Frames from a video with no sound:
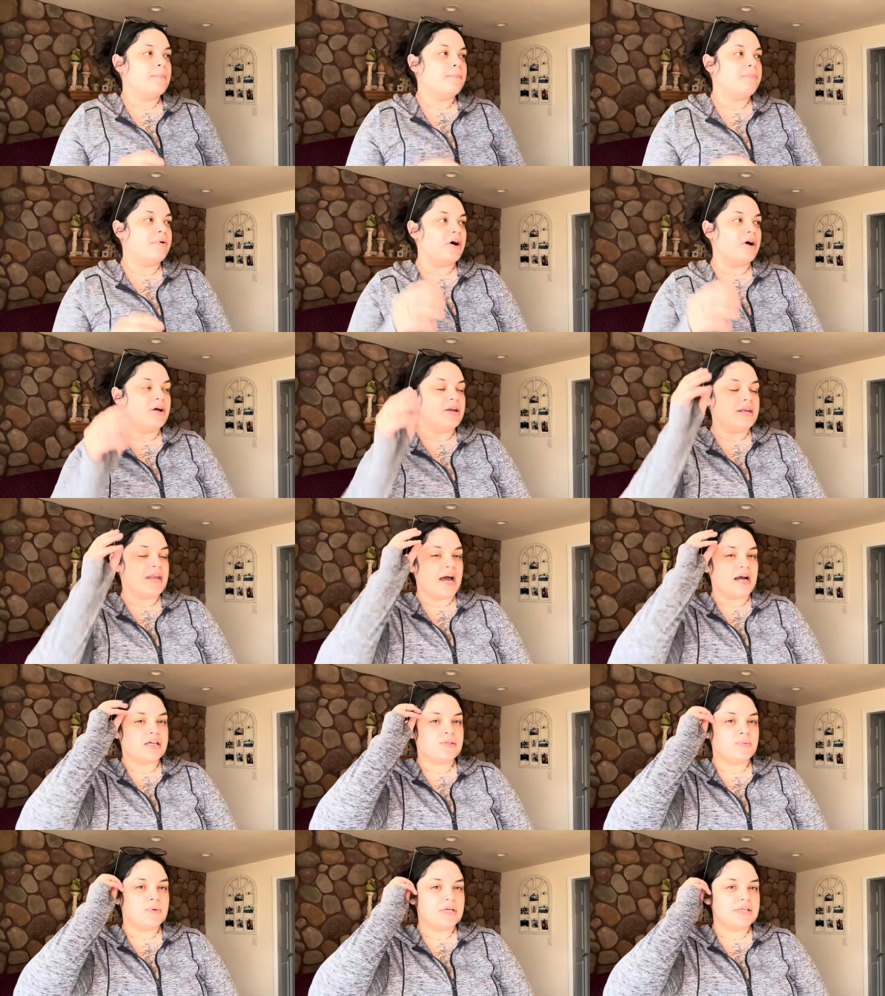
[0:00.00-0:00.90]
But
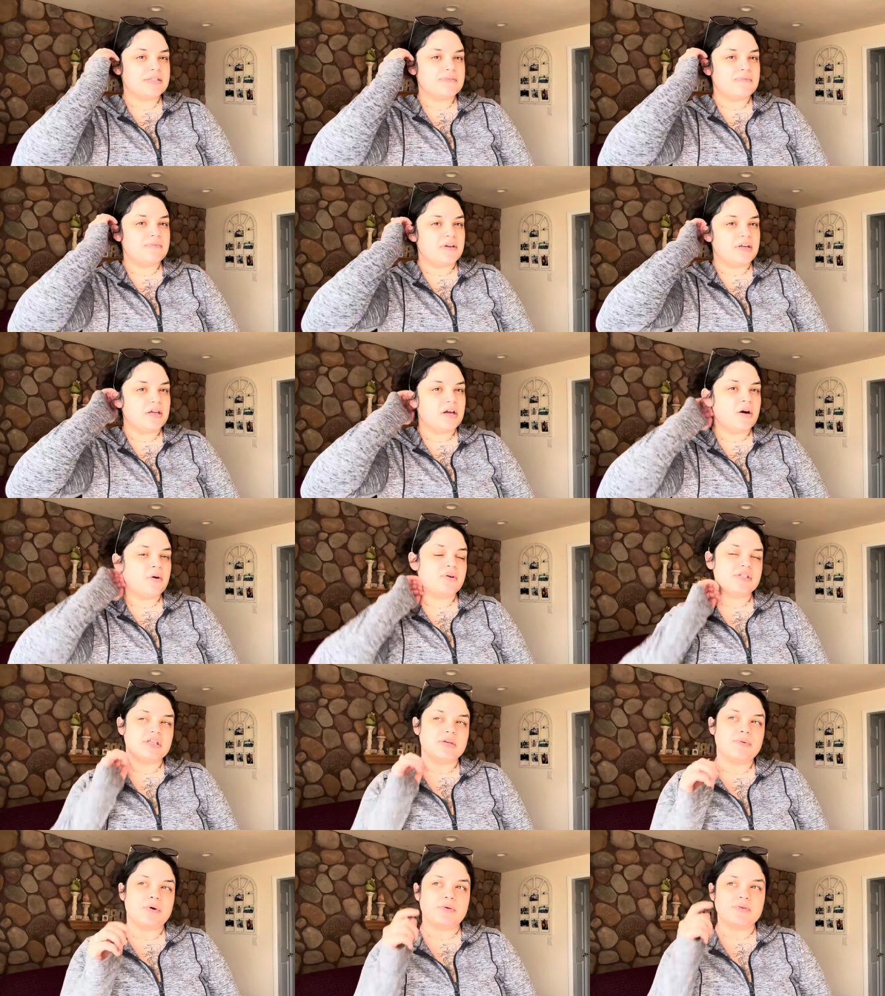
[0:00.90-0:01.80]
next week's video is
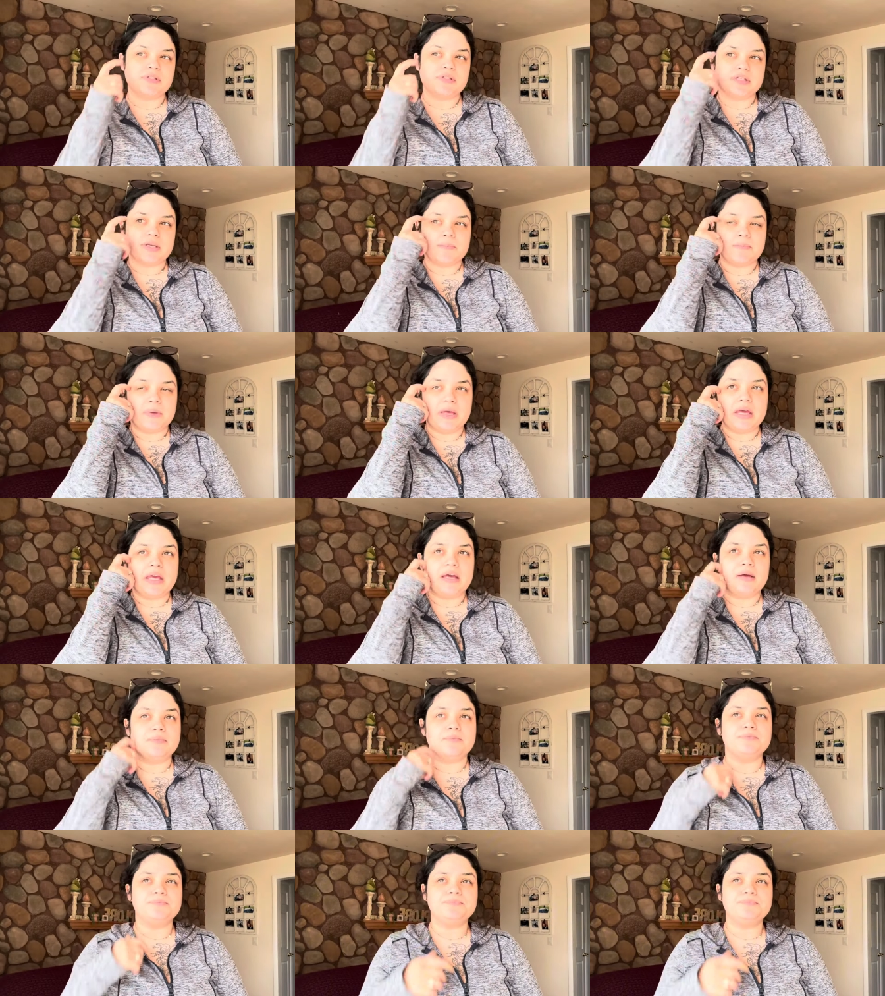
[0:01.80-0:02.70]
supposed to
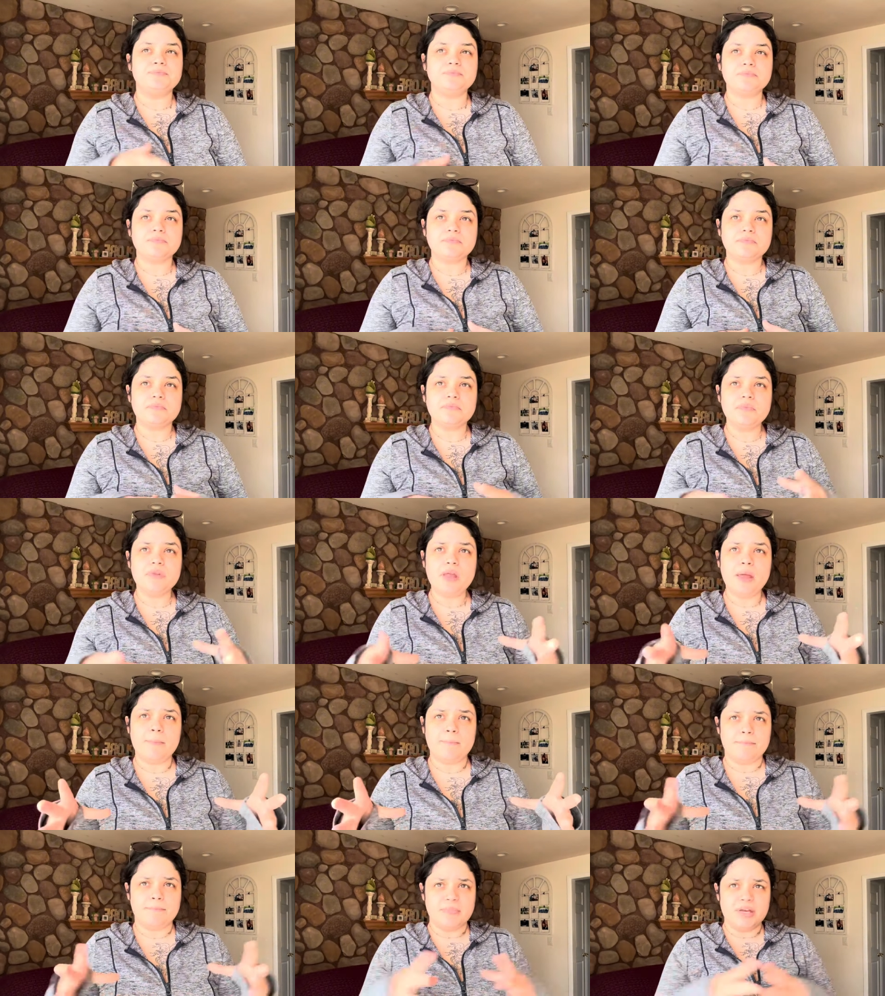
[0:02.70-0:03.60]
be
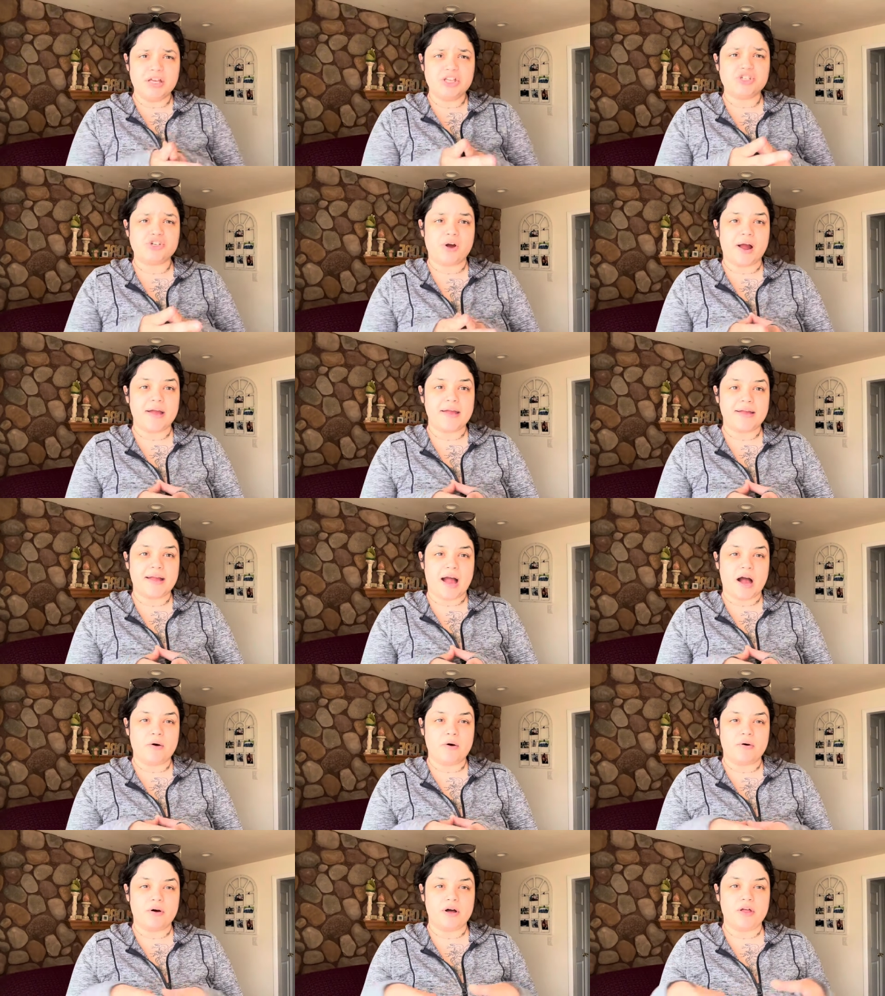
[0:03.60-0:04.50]
me trying
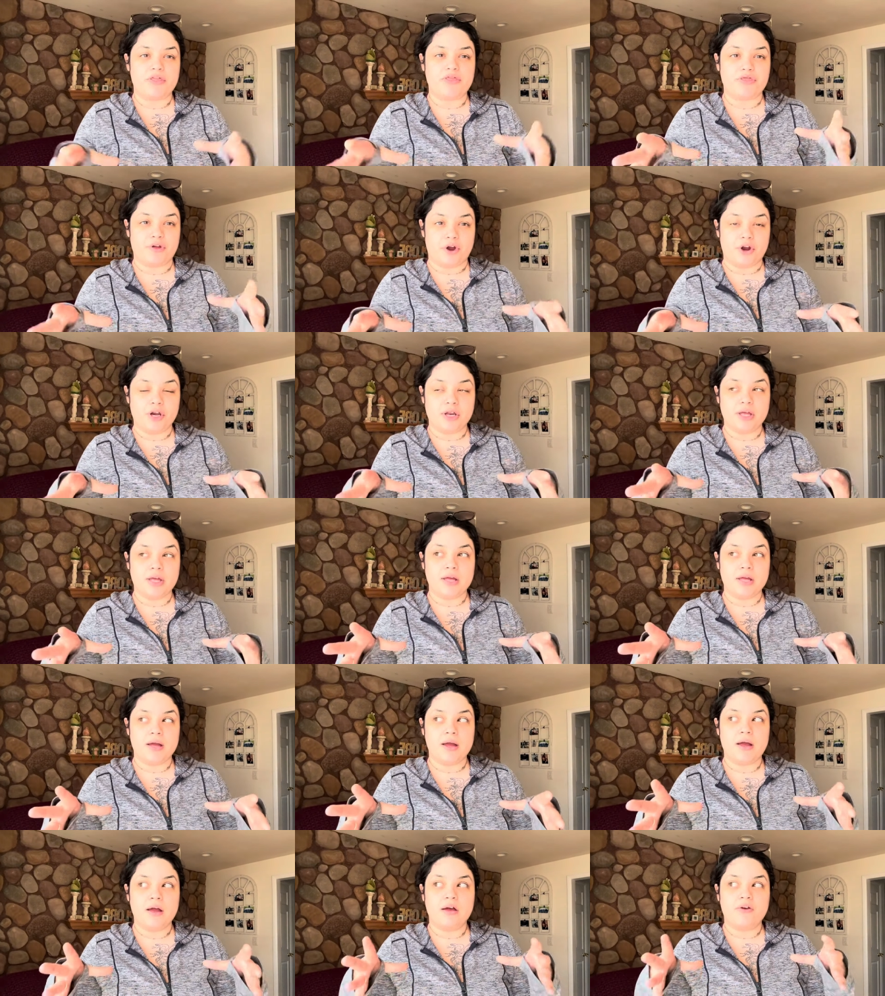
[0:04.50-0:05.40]
out
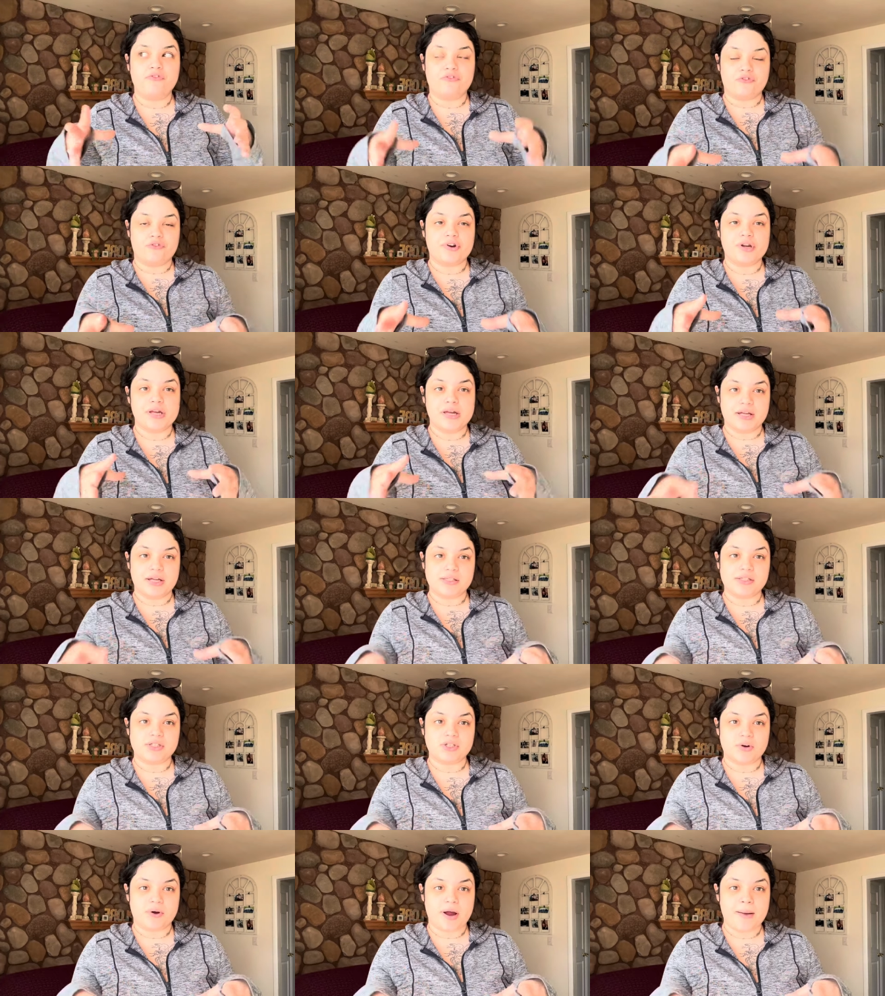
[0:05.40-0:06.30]
30 free
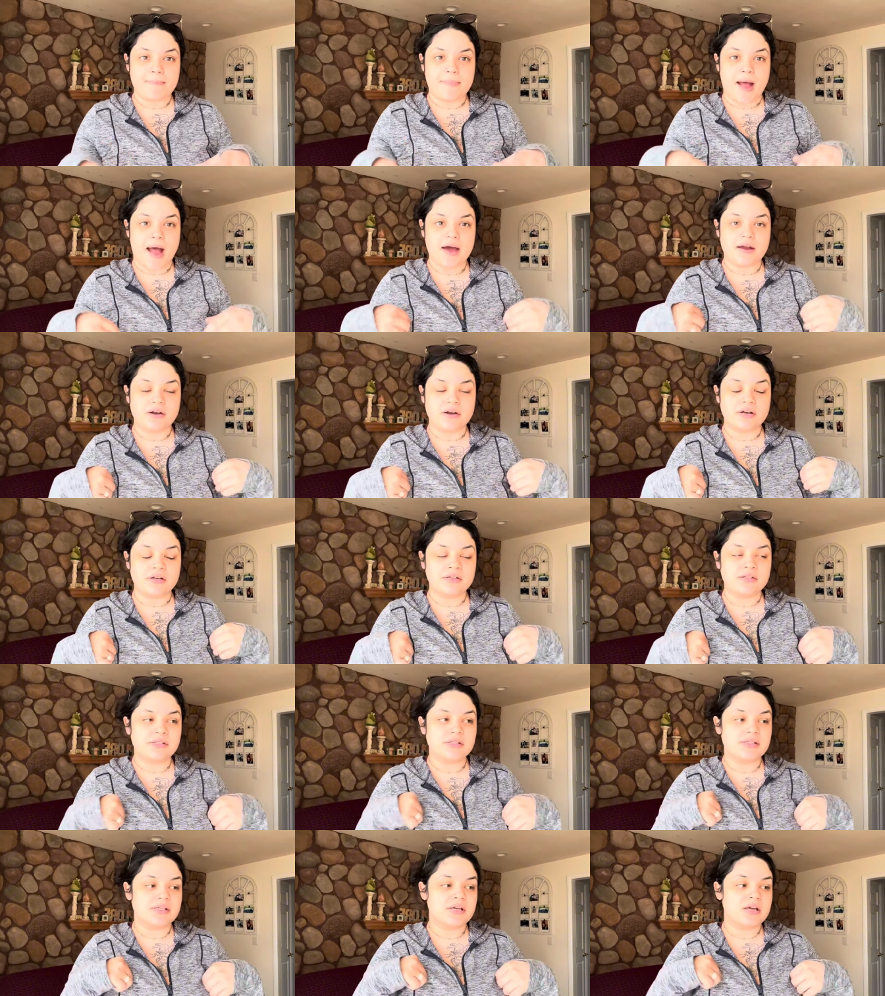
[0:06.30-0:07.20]
Instagram
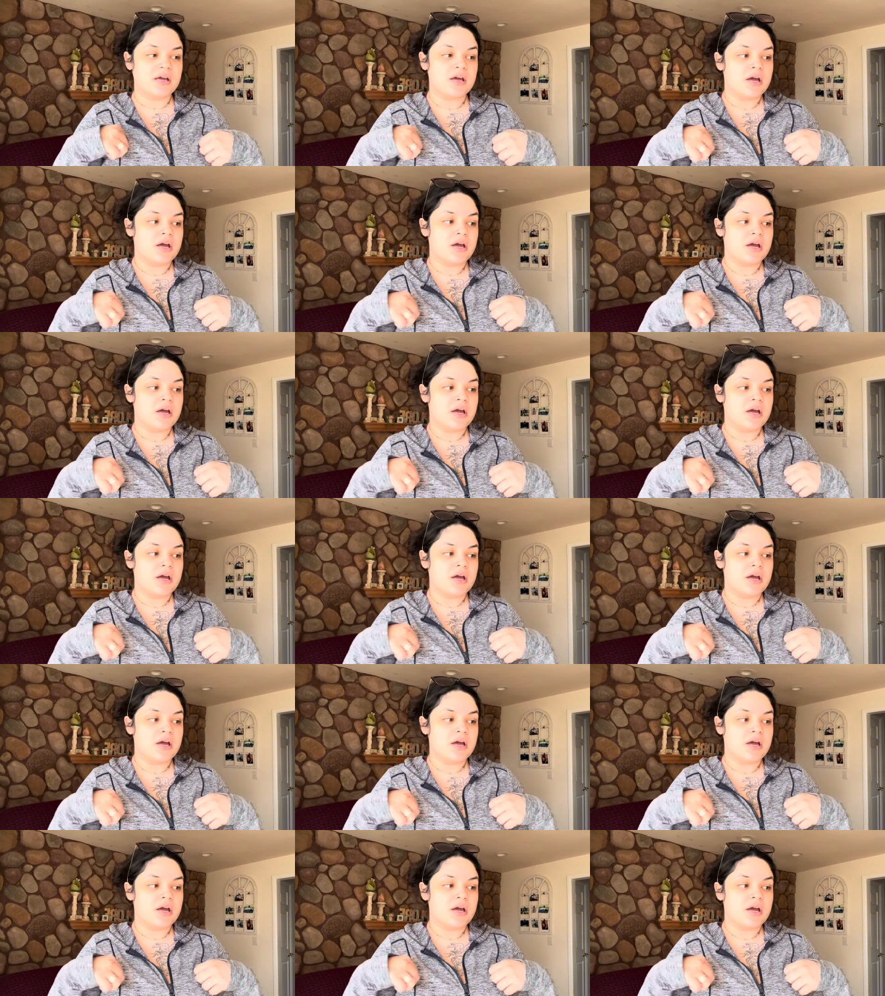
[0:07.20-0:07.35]
patterns.